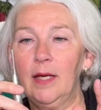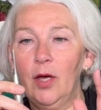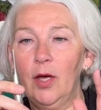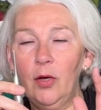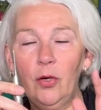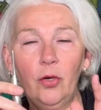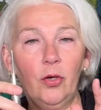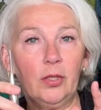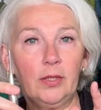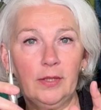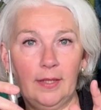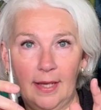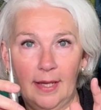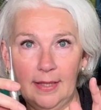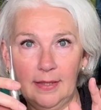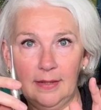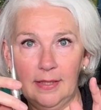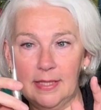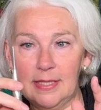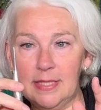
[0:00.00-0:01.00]
a hook
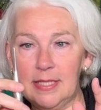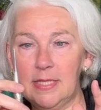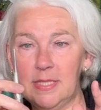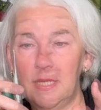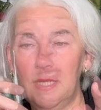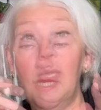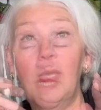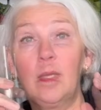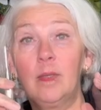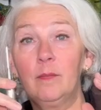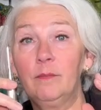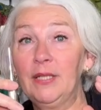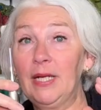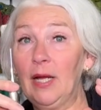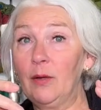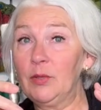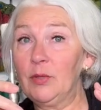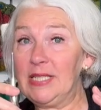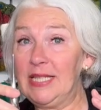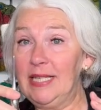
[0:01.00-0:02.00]
like this, but I
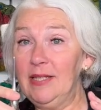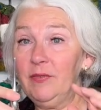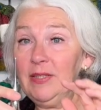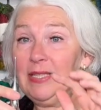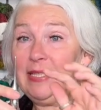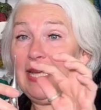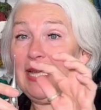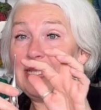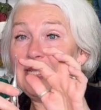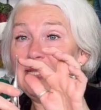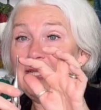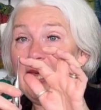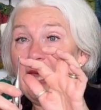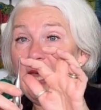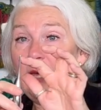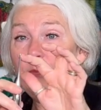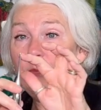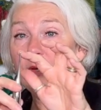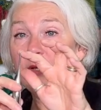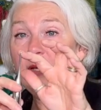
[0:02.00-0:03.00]
would give it that
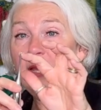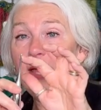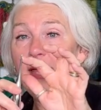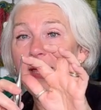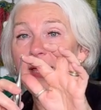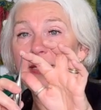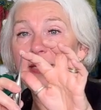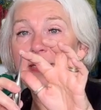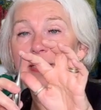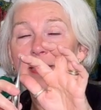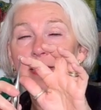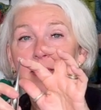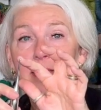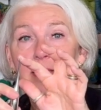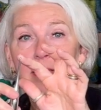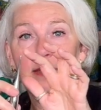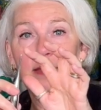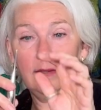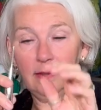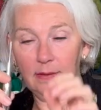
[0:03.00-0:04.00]
tapered head
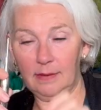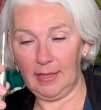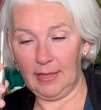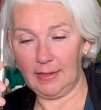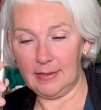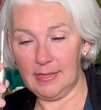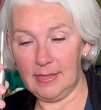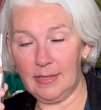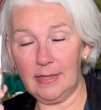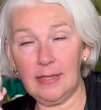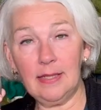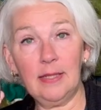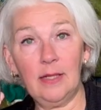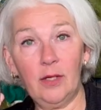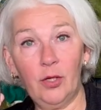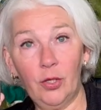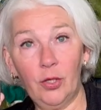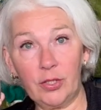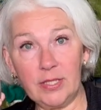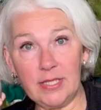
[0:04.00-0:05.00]
that
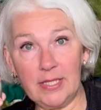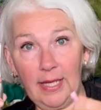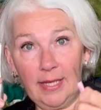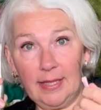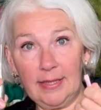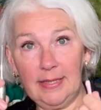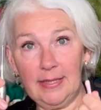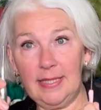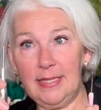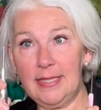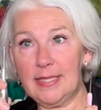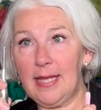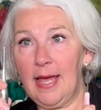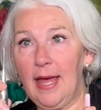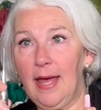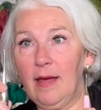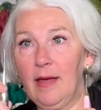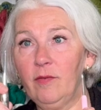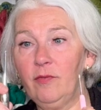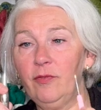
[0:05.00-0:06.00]
hooks like these
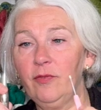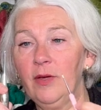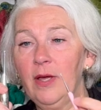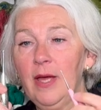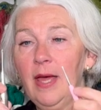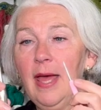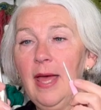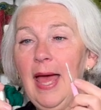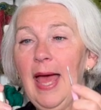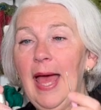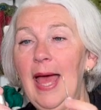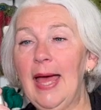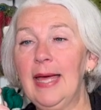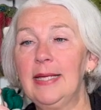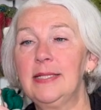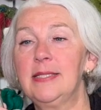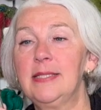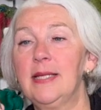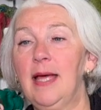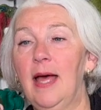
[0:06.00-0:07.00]
have,
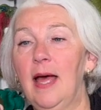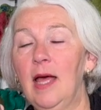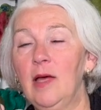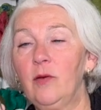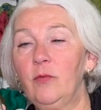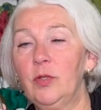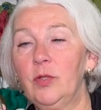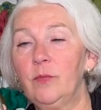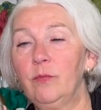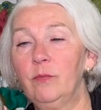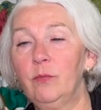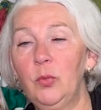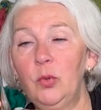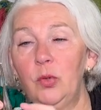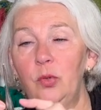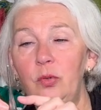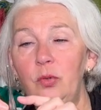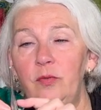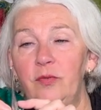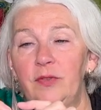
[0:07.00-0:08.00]
and I would
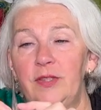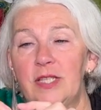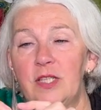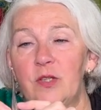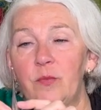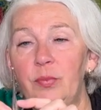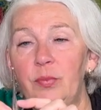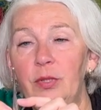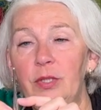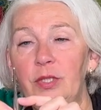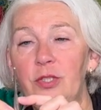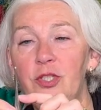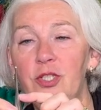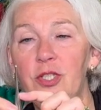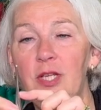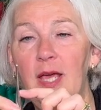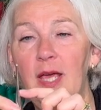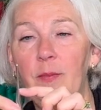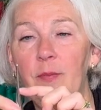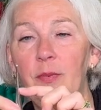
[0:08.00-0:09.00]
move this bullet
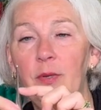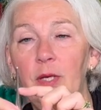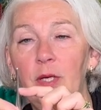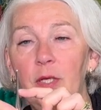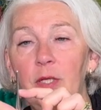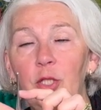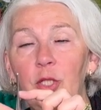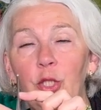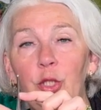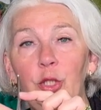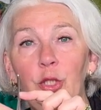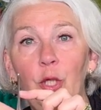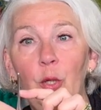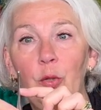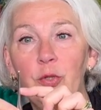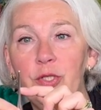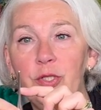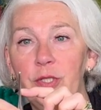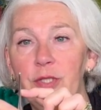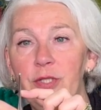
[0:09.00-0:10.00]
shape
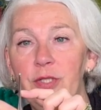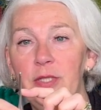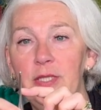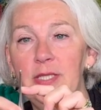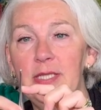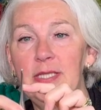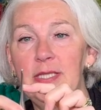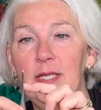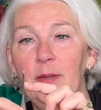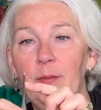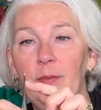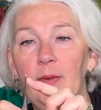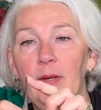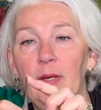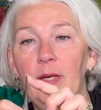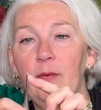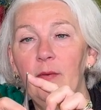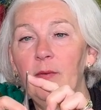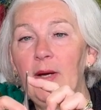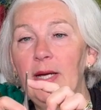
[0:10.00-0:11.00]
closer to the tip.
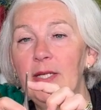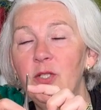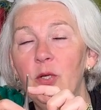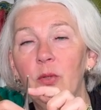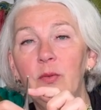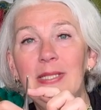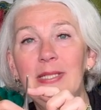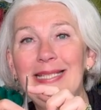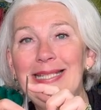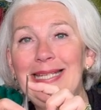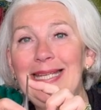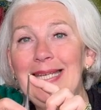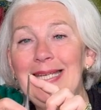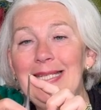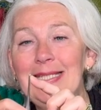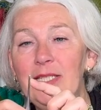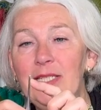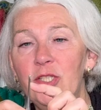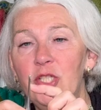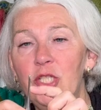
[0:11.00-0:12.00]
I don't
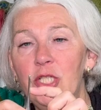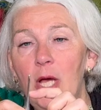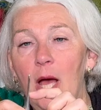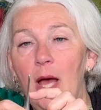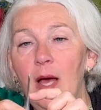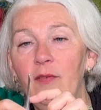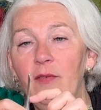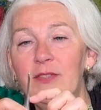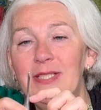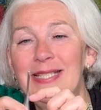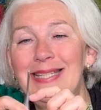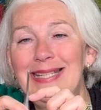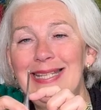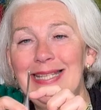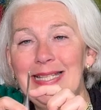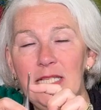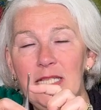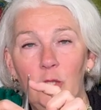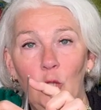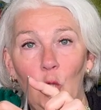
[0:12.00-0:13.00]
need a shaft
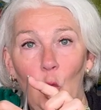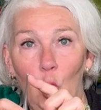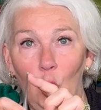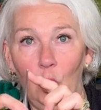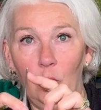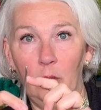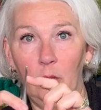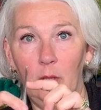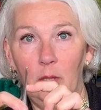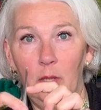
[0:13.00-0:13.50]
this long.